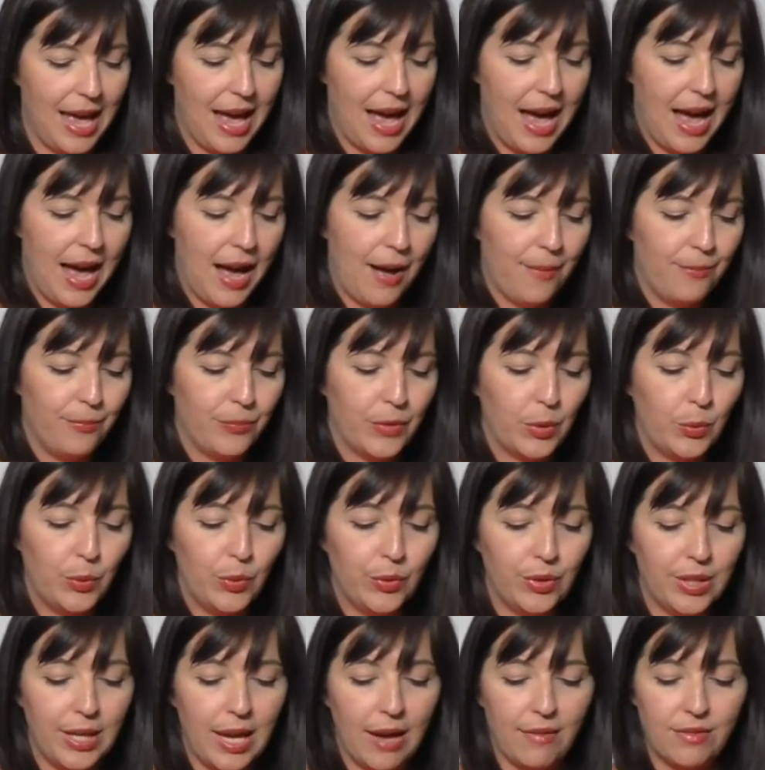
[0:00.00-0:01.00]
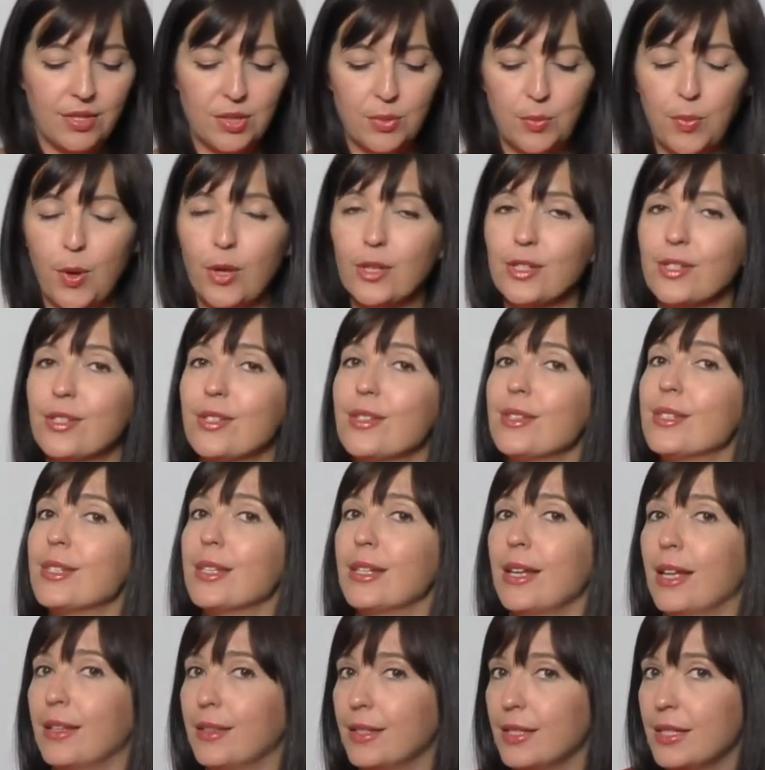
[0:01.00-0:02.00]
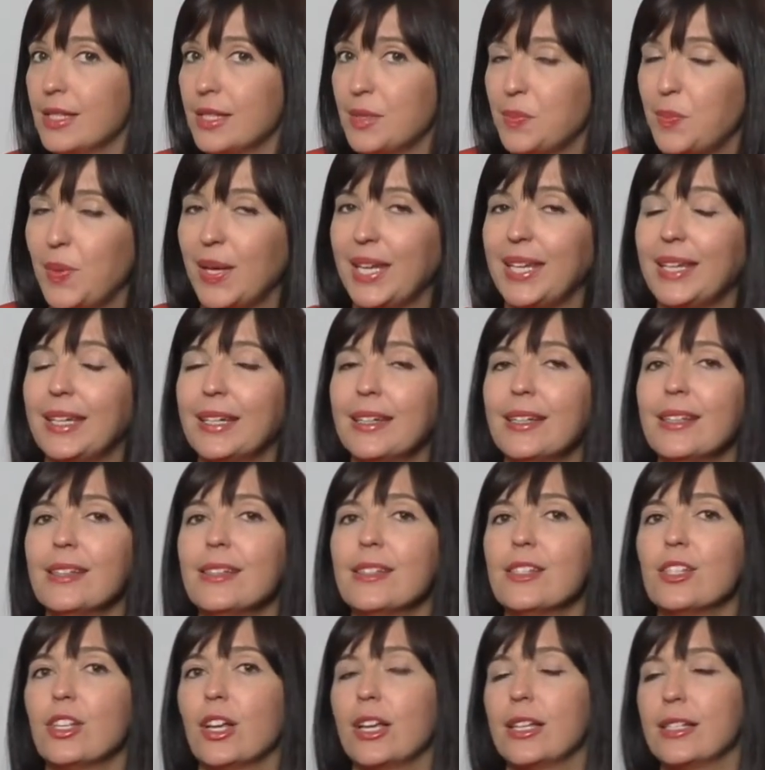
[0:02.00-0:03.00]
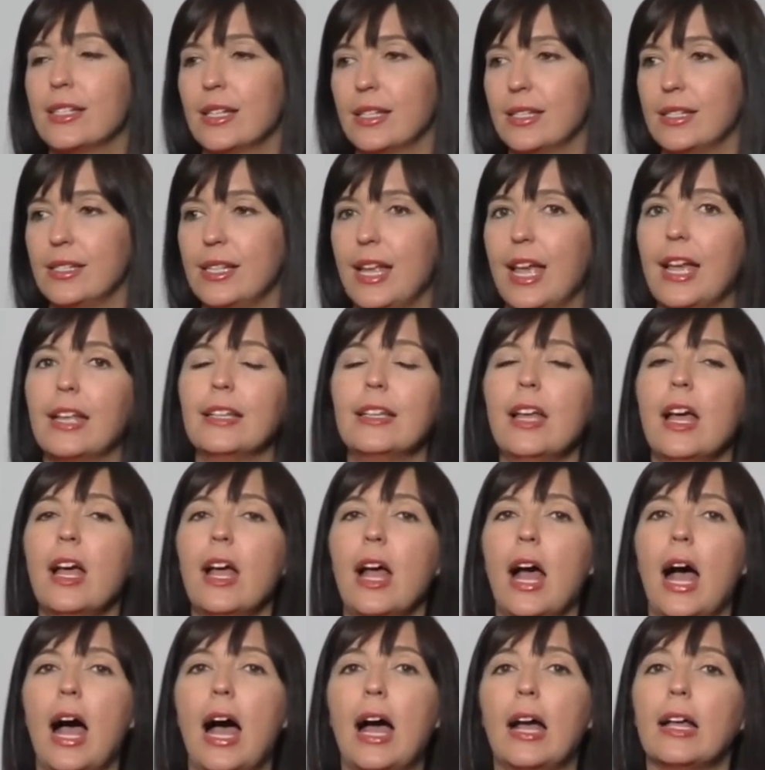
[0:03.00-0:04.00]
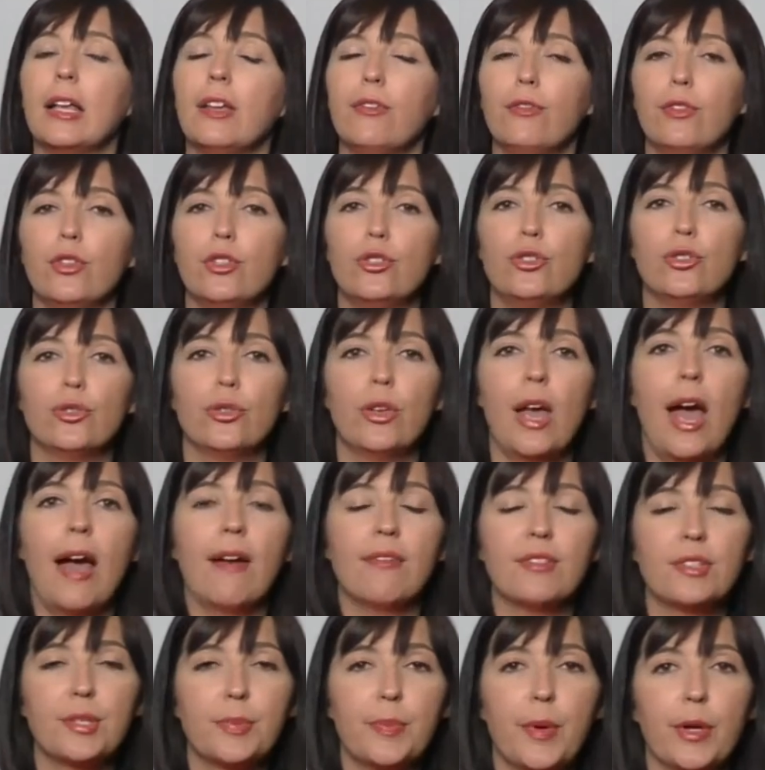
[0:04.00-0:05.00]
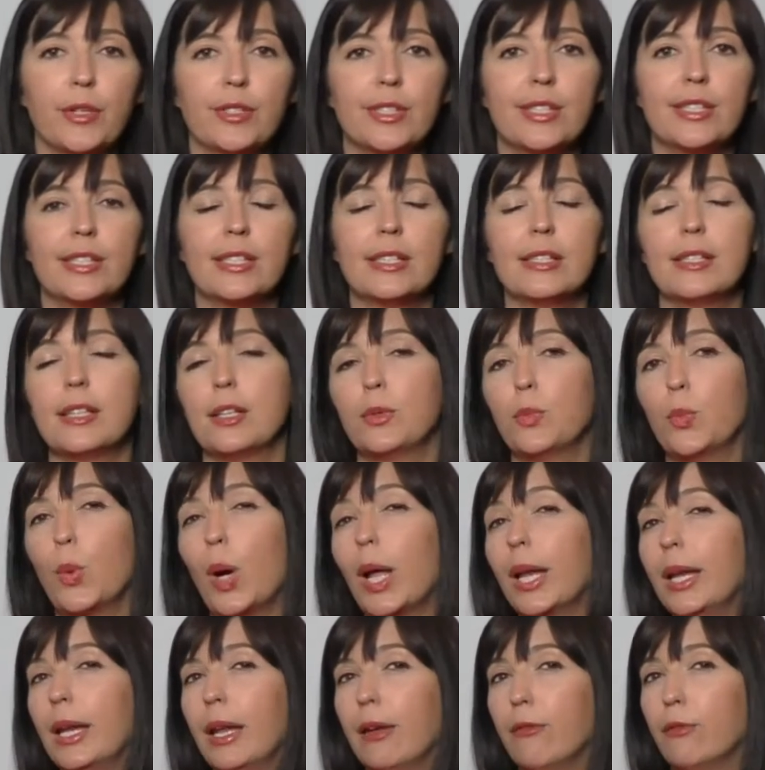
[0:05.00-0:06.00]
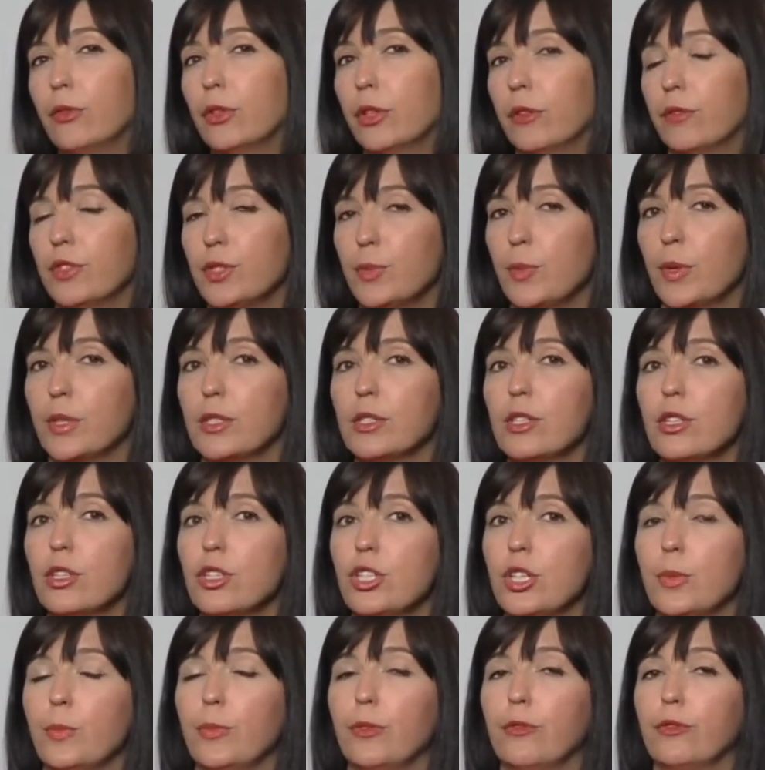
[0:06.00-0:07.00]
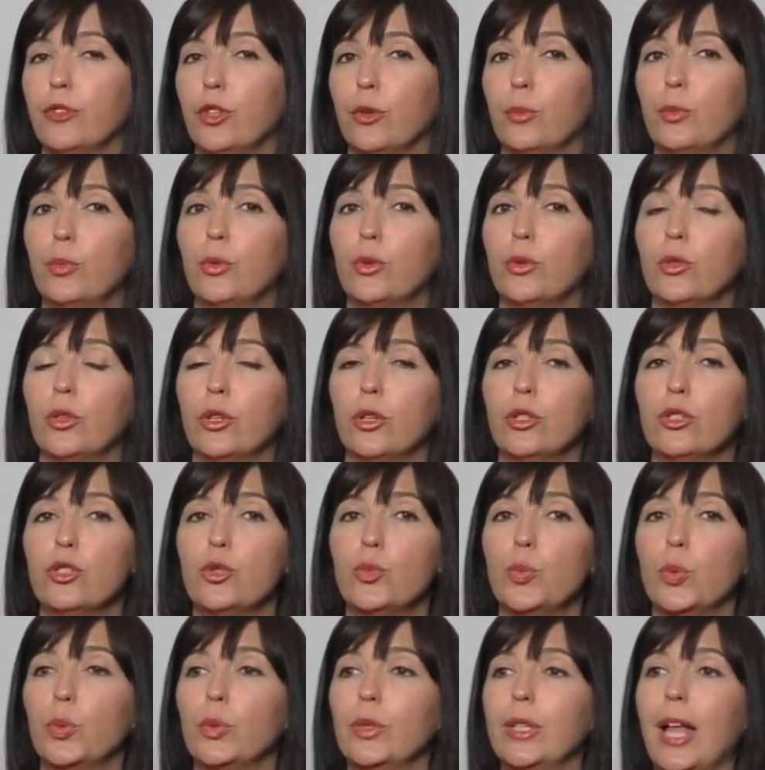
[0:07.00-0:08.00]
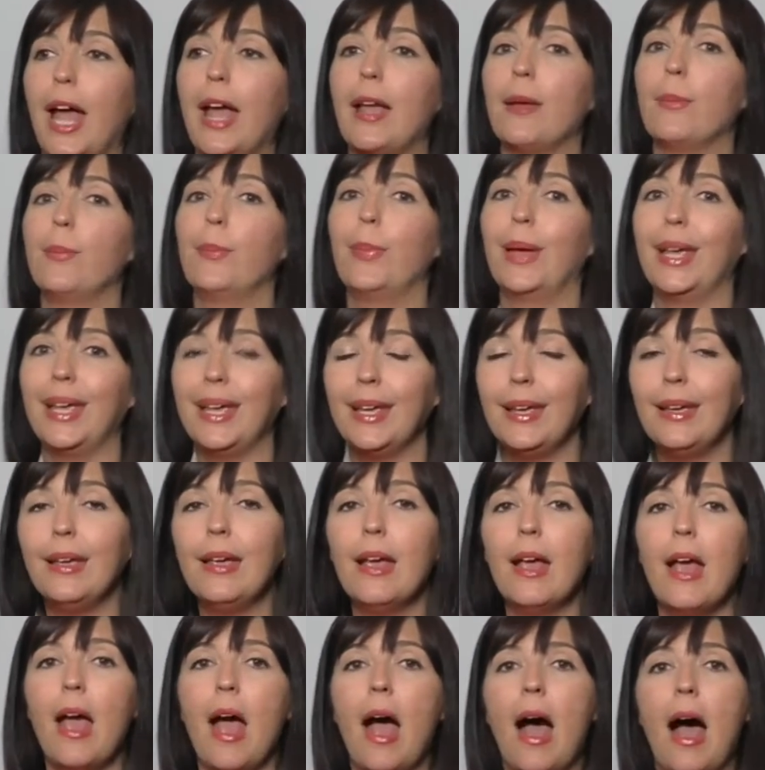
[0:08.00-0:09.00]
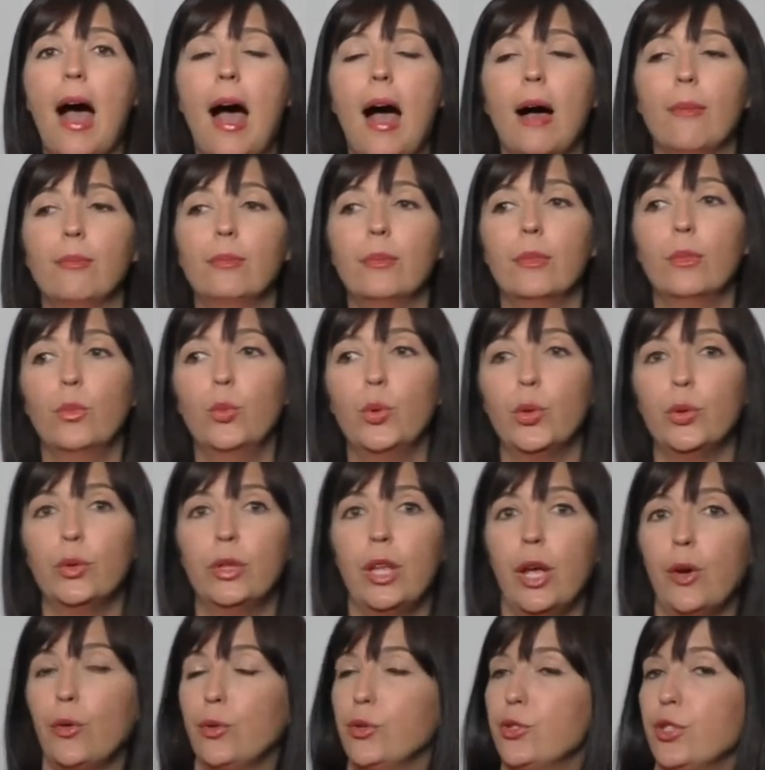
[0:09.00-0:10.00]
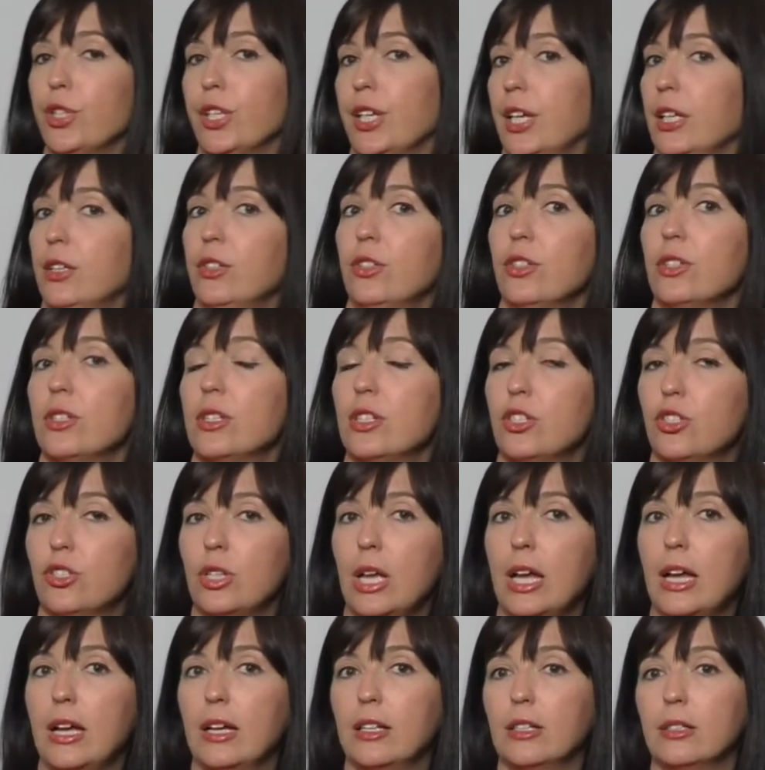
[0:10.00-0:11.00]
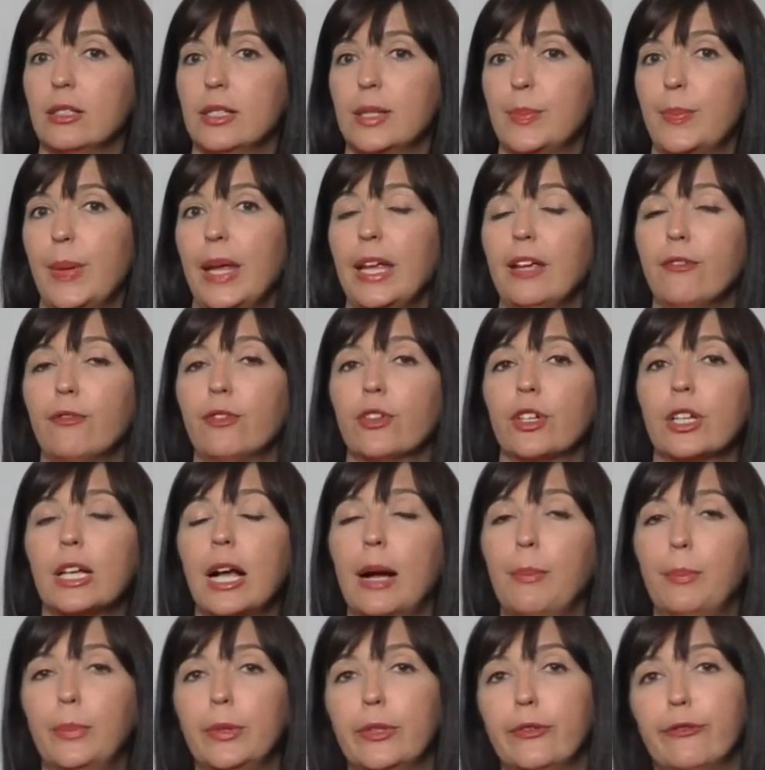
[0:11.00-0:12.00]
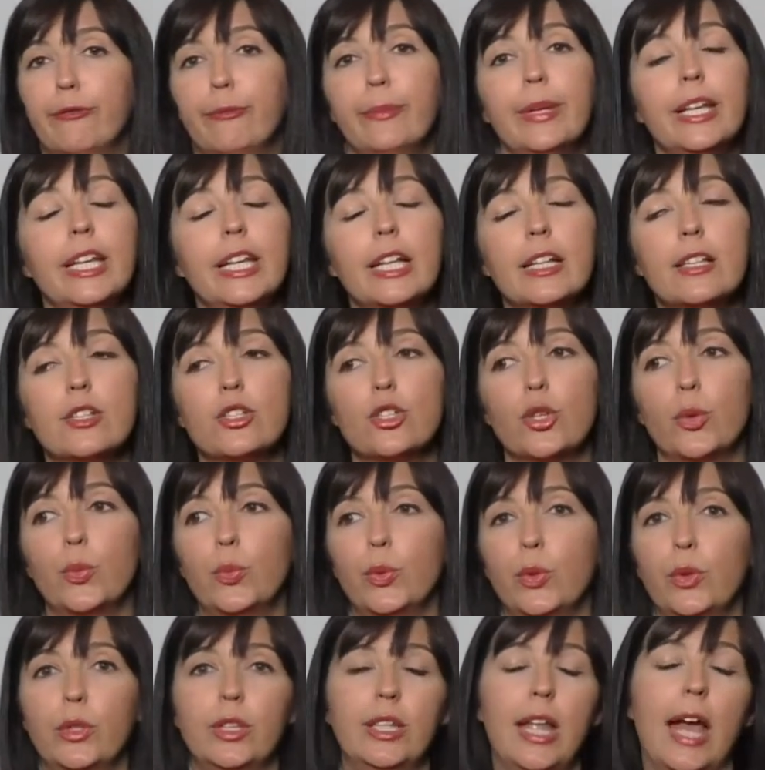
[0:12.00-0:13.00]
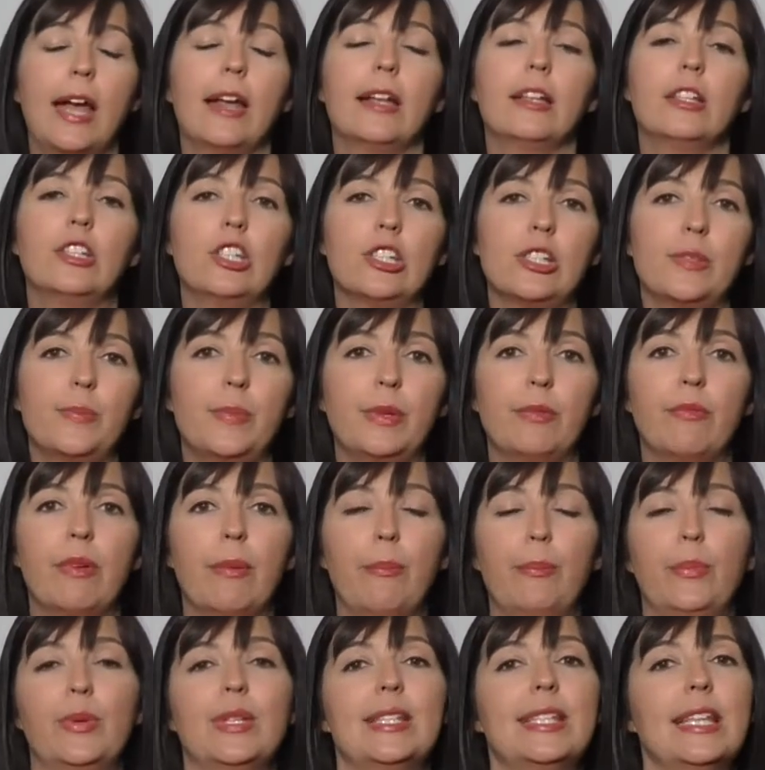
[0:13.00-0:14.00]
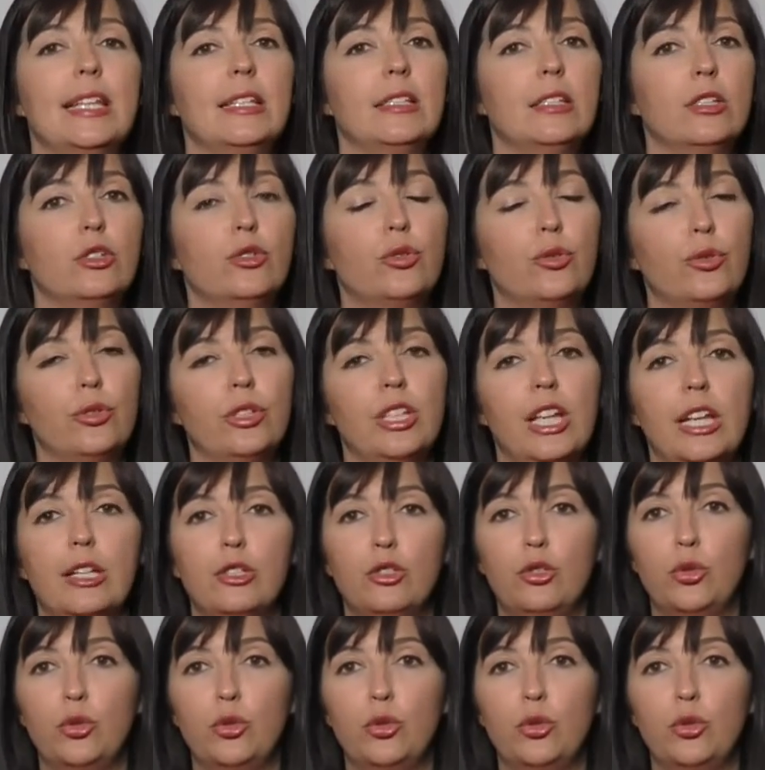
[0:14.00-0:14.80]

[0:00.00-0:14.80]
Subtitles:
Will you have sponsors and other speakers? So as I said, if you do have sponsors, at what level of sponsorship of your book launch will they be? Will they also get to speak for a couple of minutes, or will they just be represented through their